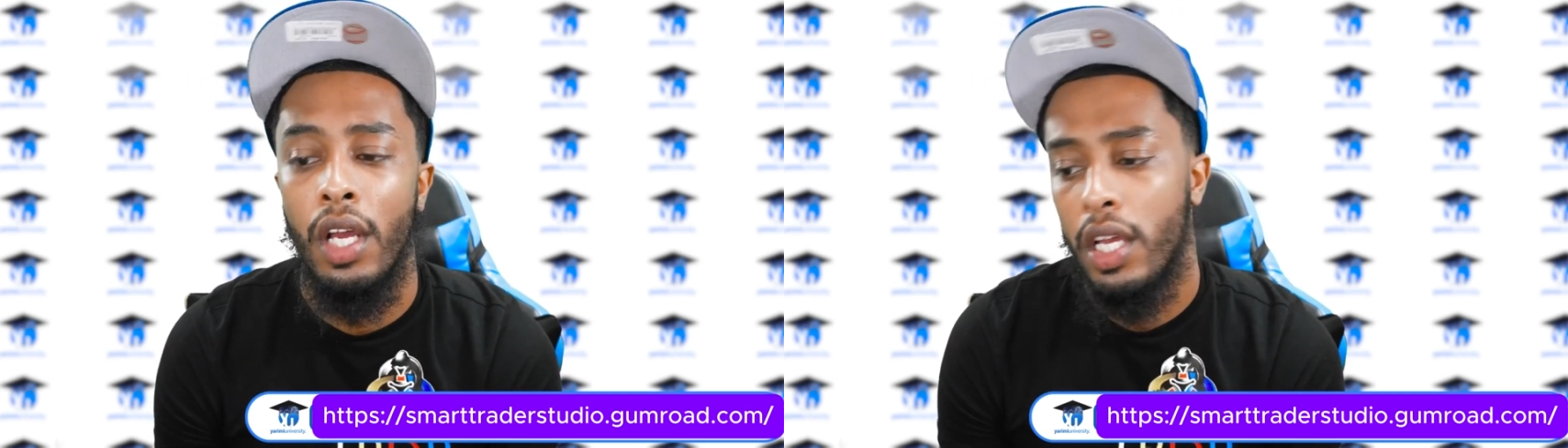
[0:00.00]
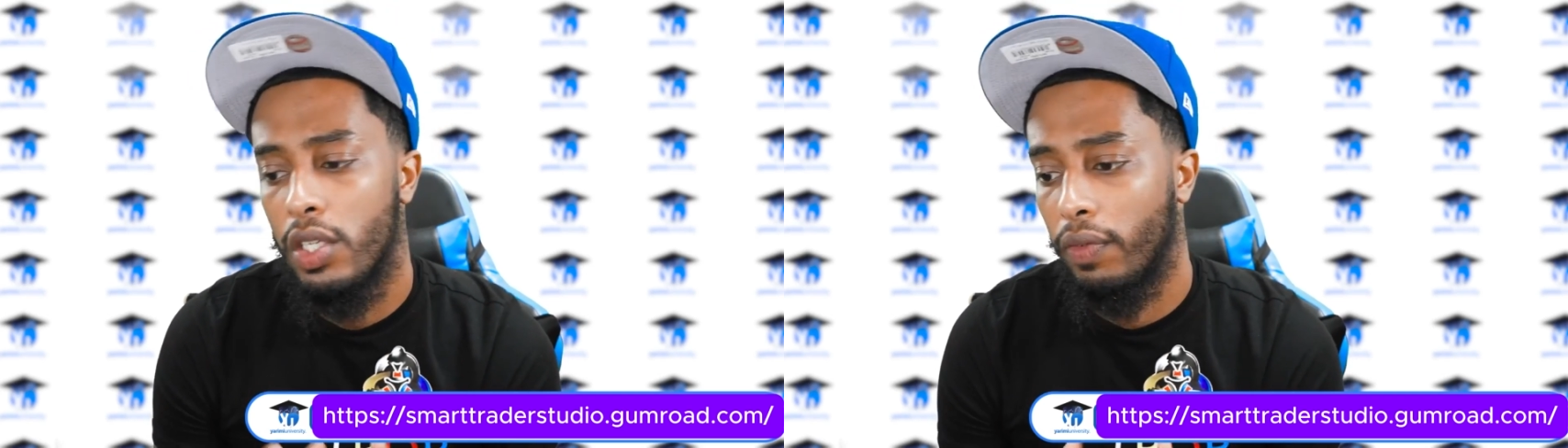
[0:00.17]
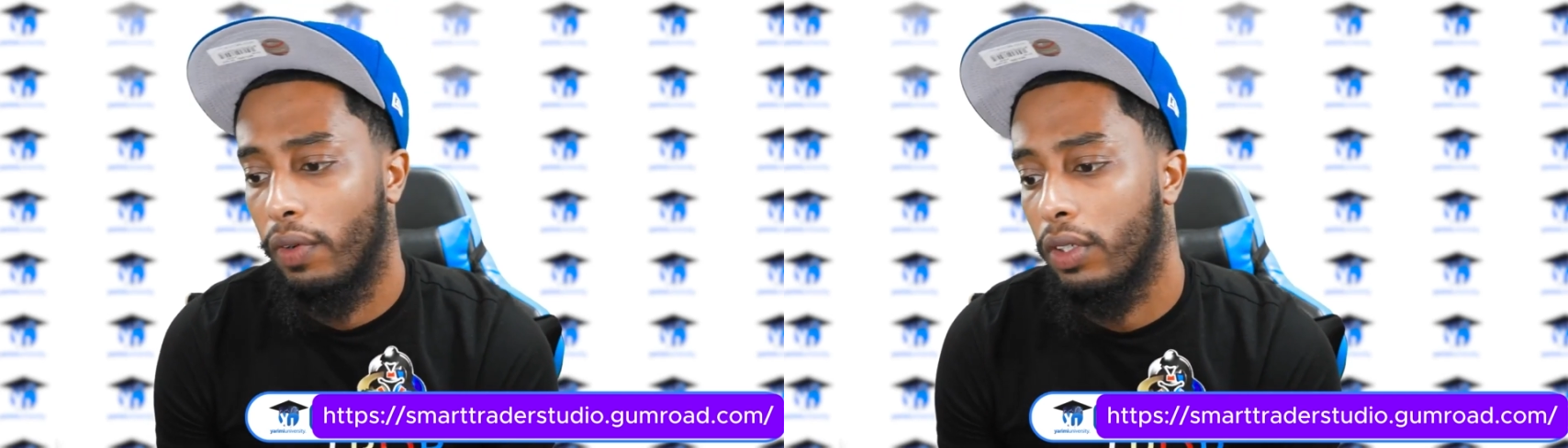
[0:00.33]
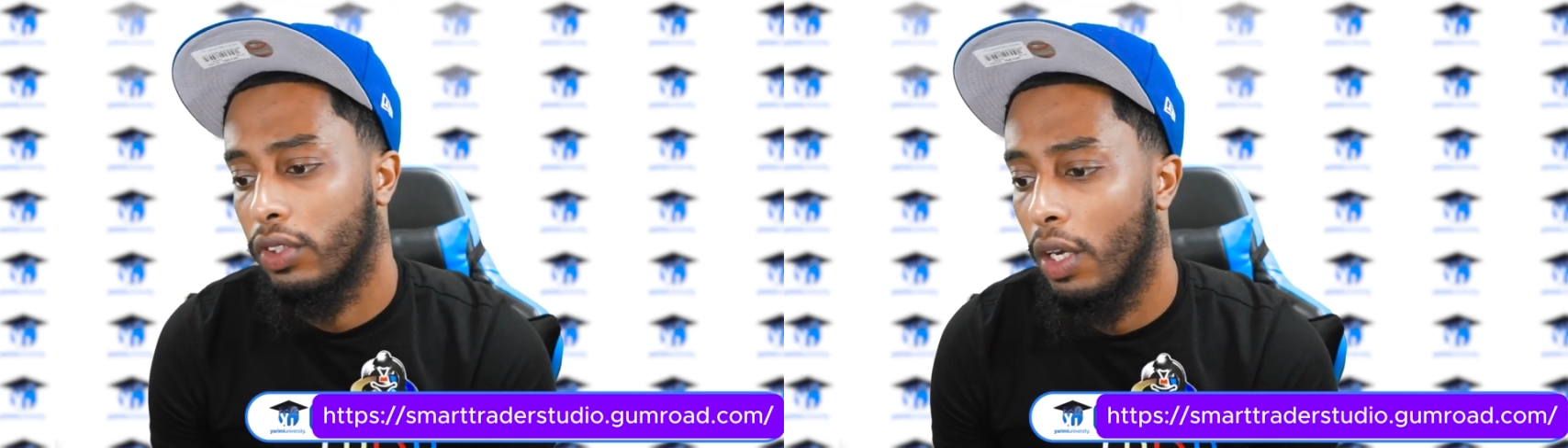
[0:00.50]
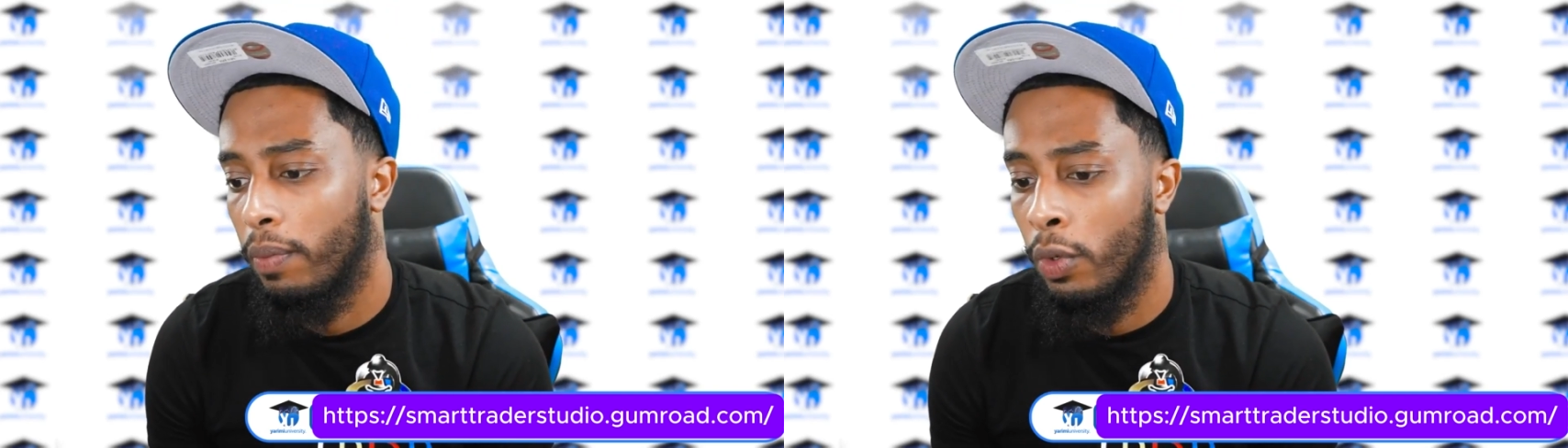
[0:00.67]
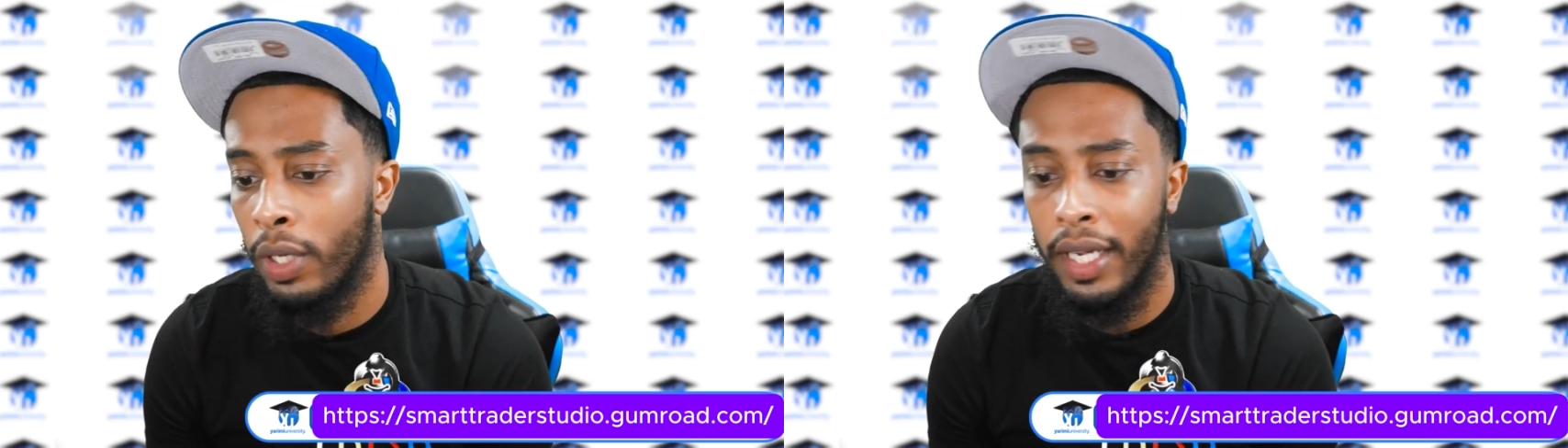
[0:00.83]
So for
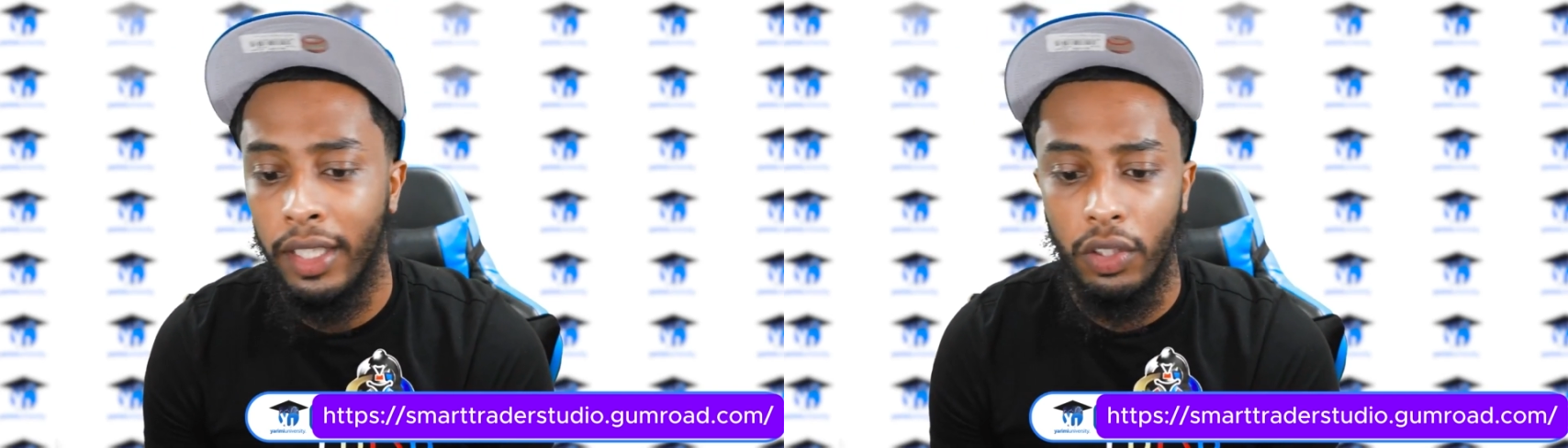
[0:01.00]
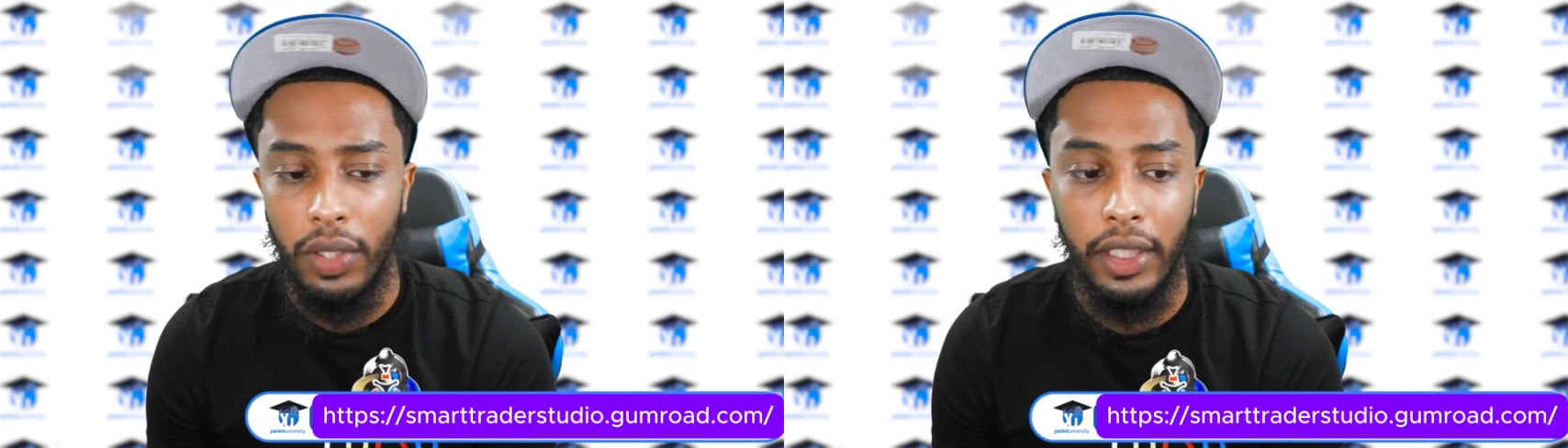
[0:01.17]
example, the intraday